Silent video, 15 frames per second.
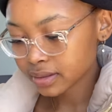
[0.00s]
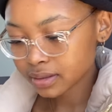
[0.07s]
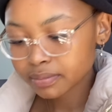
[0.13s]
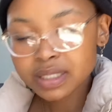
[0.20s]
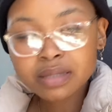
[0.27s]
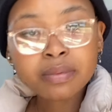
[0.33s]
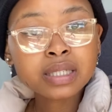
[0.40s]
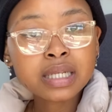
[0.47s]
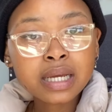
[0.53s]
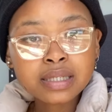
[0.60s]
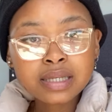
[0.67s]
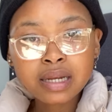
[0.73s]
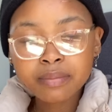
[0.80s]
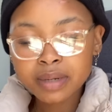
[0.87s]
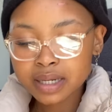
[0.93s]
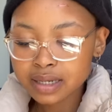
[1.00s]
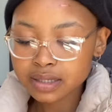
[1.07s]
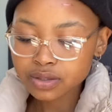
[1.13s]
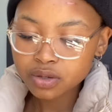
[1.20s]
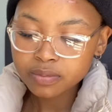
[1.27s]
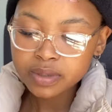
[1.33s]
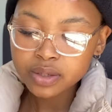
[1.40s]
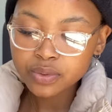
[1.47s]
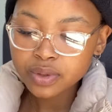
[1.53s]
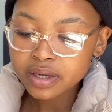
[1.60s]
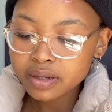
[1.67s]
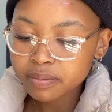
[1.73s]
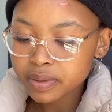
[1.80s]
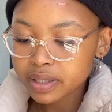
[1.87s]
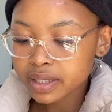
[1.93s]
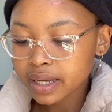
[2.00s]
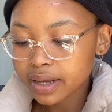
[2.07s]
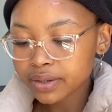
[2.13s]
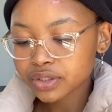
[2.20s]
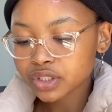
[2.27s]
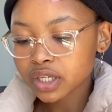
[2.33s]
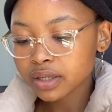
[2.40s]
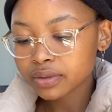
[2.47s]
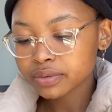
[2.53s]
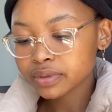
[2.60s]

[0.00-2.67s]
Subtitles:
must be the sell my customer in a little bit angel.